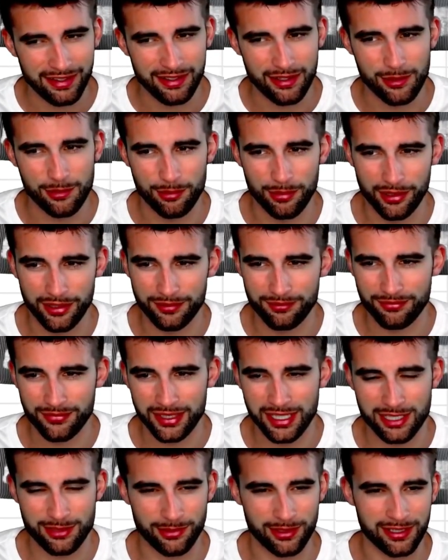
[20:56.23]
but
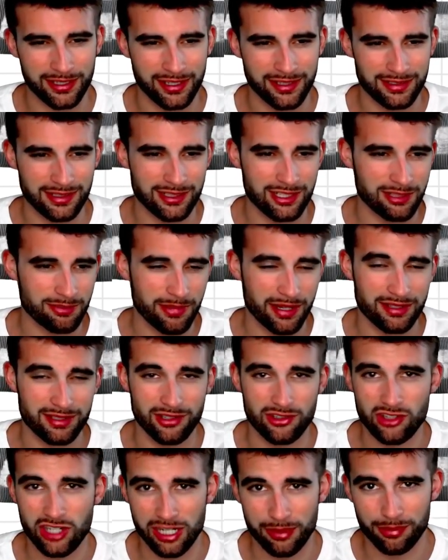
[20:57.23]
it is what it is. It just makes
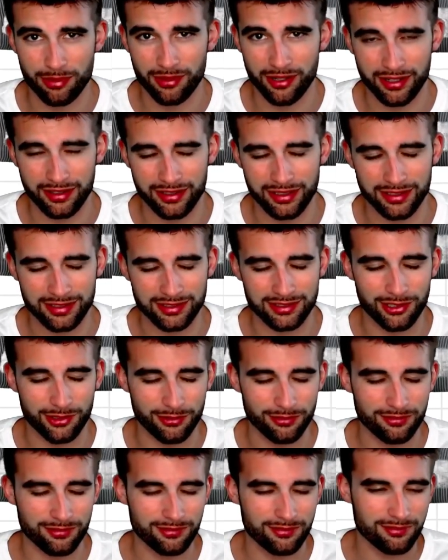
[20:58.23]
it cheaper, I guess.
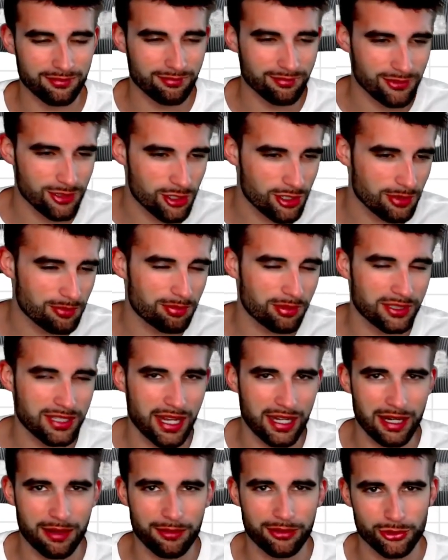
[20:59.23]
So you could
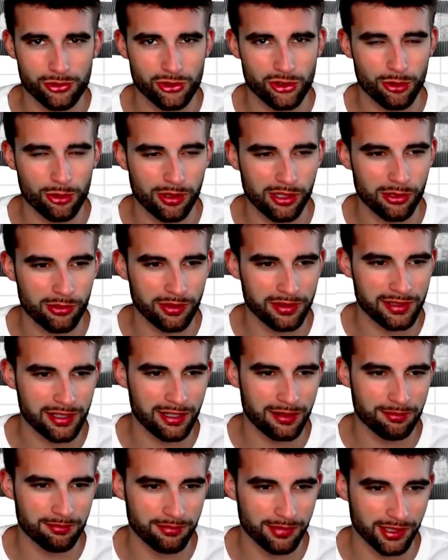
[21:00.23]
pretend I threw Joe Burrow in
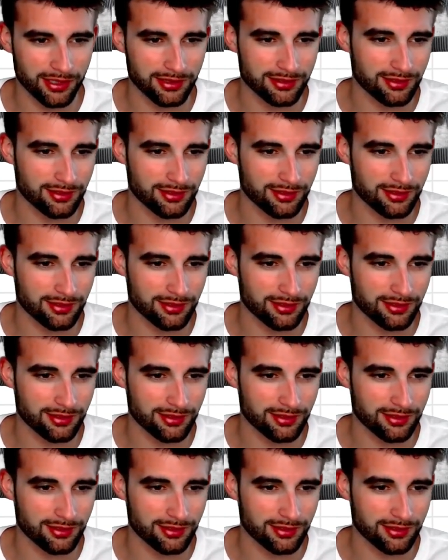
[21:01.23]
there because